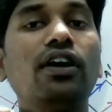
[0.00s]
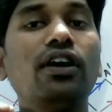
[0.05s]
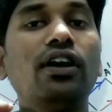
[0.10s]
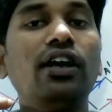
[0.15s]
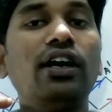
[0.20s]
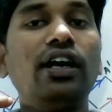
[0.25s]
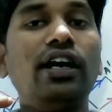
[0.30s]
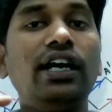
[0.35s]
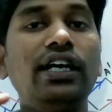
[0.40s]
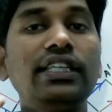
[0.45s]

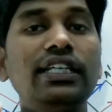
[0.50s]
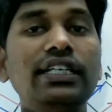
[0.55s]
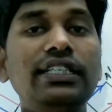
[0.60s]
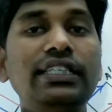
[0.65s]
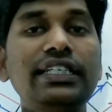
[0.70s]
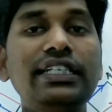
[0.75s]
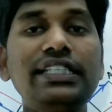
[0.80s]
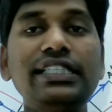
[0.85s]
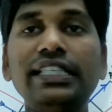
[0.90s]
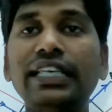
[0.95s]

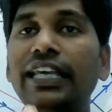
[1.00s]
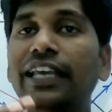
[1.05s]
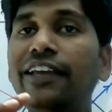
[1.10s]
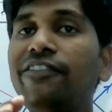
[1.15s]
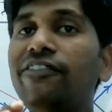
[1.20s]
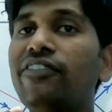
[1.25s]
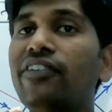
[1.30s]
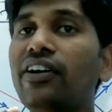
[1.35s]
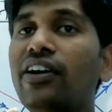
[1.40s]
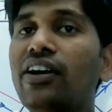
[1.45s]
other things,
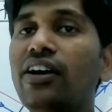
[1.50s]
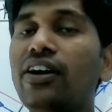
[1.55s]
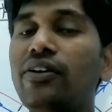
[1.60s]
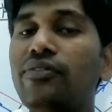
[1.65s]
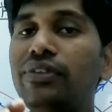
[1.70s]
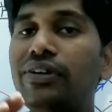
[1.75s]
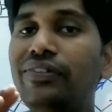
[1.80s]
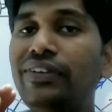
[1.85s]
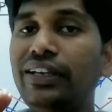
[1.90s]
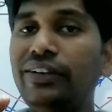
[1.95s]
if
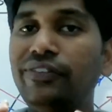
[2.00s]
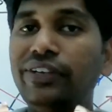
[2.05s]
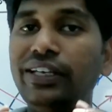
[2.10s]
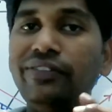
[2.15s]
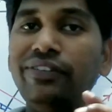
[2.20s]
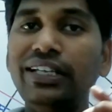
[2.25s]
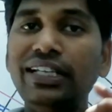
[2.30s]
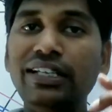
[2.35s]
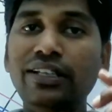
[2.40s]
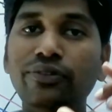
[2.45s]

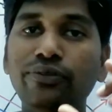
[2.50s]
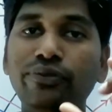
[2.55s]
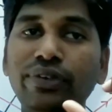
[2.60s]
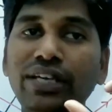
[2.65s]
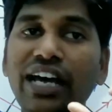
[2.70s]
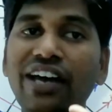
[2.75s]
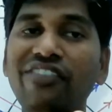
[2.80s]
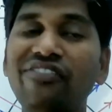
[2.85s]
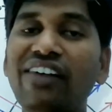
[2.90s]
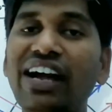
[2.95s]

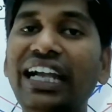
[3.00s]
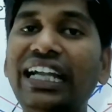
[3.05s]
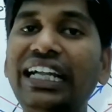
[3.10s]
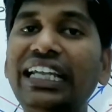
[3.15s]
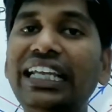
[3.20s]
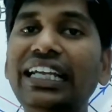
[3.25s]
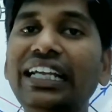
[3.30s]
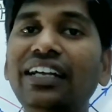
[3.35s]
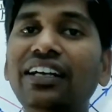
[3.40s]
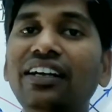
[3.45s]
we are
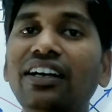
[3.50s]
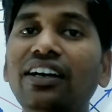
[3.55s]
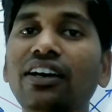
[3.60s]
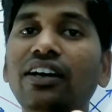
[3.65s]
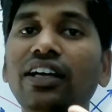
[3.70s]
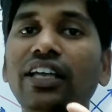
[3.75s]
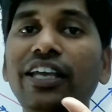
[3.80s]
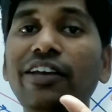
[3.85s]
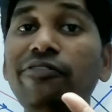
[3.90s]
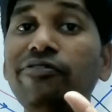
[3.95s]

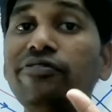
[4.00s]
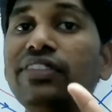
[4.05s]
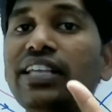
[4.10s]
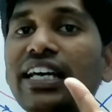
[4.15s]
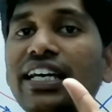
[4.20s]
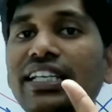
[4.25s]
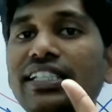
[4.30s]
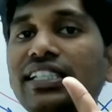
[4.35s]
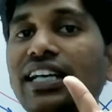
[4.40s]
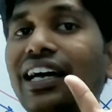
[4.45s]
finding if
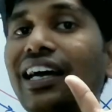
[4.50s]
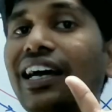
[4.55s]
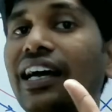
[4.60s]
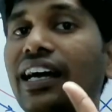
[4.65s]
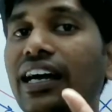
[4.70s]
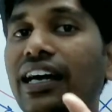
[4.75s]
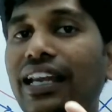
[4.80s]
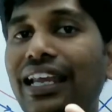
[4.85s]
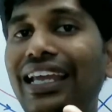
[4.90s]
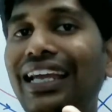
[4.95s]
there is
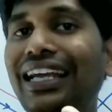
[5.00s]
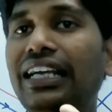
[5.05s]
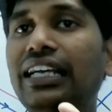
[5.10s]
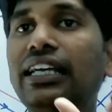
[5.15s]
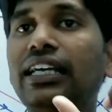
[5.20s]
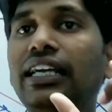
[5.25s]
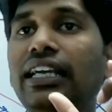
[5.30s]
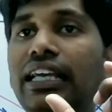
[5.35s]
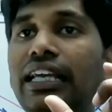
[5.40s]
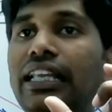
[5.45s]
a
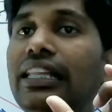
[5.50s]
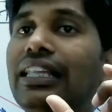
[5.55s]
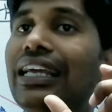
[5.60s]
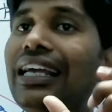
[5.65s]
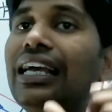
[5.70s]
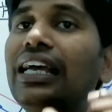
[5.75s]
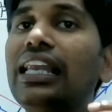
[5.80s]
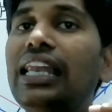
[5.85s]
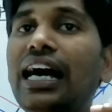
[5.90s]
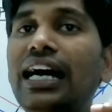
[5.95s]
crack in
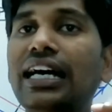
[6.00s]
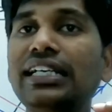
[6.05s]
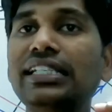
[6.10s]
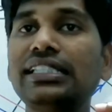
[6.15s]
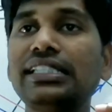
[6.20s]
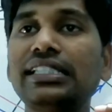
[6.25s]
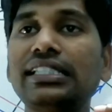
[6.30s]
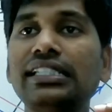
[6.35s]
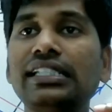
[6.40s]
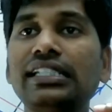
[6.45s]
the
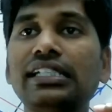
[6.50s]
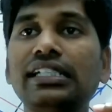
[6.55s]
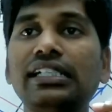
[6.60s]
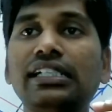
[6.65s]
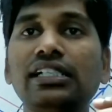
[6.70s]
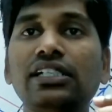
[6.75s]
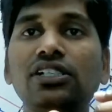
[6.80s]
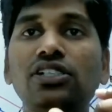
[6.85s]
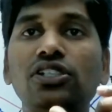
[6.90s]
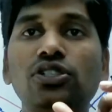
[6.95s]
glass,
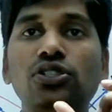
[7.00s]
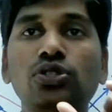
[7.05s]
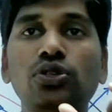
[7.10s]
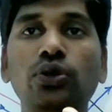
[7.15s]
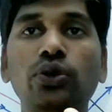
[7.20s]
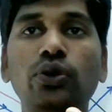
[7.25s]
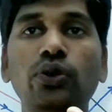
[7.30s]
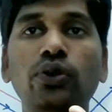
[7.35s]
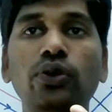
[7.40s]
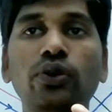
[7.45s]

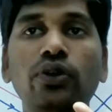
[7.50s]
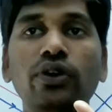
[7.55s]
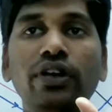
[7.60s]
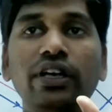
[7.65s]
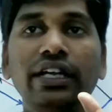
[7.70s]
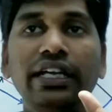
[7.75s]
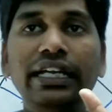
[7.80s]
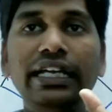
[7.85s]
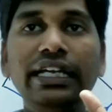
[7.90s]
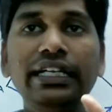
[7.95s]

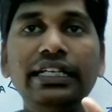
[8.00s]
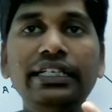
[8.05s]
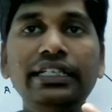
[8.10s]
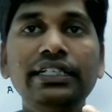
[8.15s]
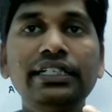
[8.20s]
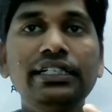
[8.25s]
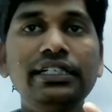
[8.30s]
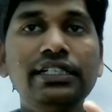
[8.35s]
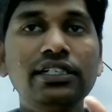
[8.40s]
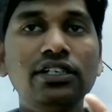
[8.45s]
so
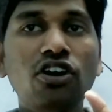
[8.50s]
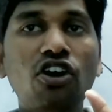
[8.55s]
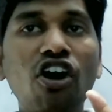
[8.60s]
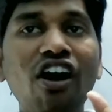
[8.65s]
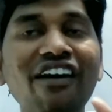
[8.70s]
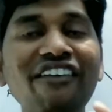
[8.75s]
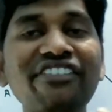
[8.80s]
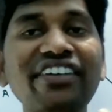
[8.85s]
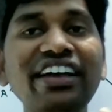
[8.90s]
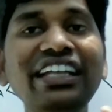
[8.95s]
it
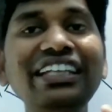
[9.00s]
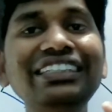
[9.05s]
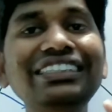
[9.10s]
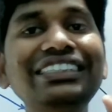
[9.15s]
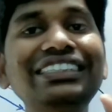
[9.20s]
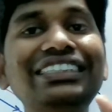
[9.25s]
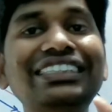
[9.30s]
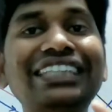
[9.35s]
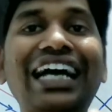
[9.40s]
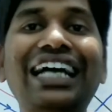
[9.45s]

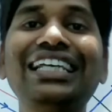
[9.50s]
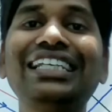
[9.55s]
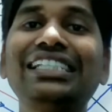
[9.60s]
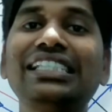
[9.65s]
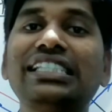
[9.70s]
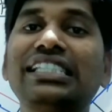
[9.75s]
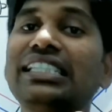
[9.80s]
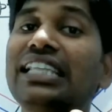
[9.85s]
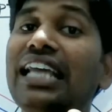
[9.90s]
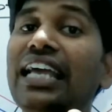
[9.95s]
often
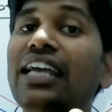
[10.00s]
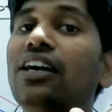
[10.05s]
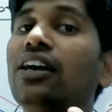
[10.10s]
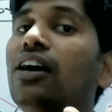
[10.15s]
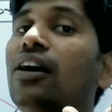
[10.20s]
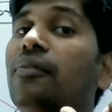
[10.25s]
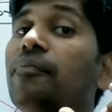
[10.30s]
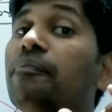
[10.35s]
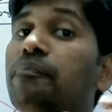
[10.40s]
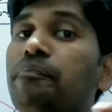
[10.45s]
shines like
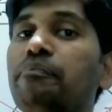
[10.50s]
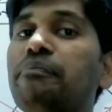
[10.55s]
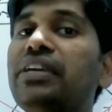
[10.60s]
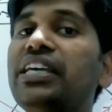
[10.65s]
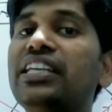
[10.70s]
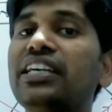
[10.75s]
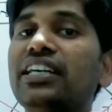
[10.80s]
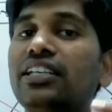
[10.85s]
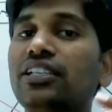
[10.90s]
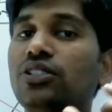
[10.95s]
a
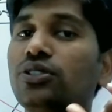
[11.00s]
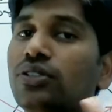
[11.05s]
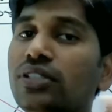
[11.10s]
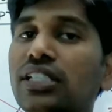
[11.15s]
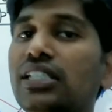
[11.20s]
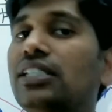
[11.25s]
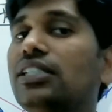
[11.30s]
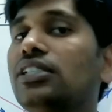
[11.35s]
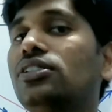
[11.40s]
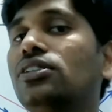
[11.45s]
mirror.
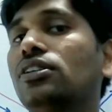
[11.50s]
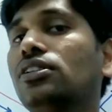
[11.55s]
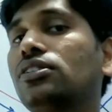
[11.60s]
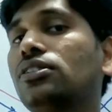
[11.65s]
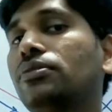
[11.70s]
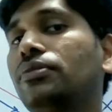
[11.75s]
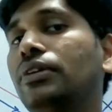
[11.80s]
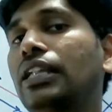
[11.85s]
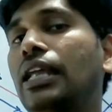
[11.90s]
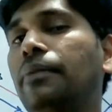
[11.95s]
So this is
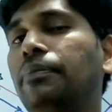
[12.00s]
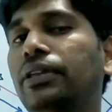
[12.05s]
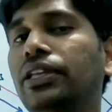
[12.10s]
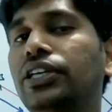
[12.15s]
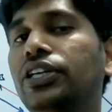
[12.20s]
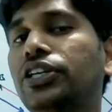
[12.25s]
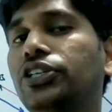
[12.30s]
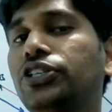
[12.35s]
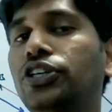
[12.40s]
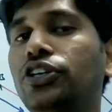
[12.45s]
also one
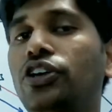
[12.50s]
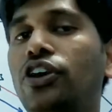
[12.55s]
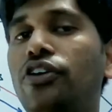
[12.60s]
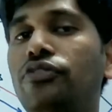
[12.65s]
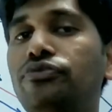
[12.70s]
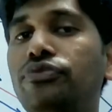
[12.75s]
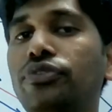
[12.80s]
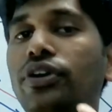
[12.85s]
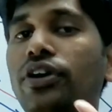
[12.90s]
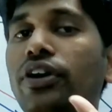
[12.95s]
application
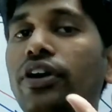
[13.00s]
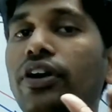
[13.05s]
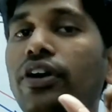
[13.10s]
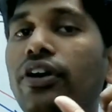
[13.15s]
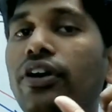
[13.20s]
of